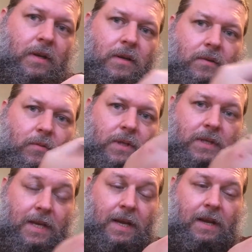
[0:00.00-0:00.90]
with the
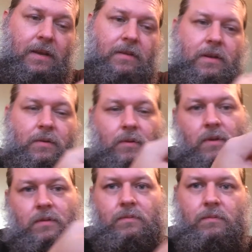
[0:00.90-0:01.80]
tank than it will
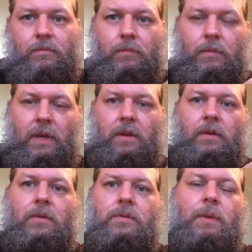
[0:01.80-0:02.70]
with me
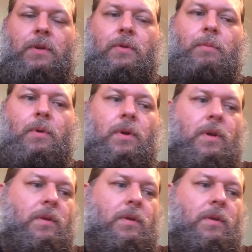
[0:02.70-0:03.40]
using my dripper on it.